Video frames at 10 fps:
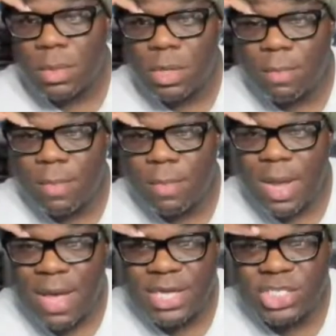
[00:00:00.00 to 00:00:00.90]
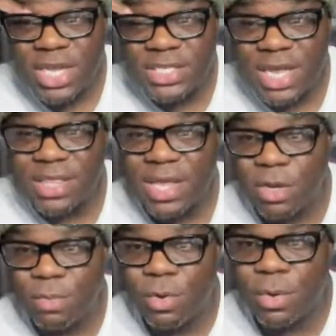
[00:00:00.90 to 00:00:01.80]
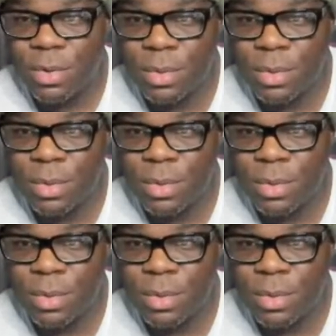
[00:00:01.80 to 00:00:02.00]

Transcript: Nobody buying Jays like that no more.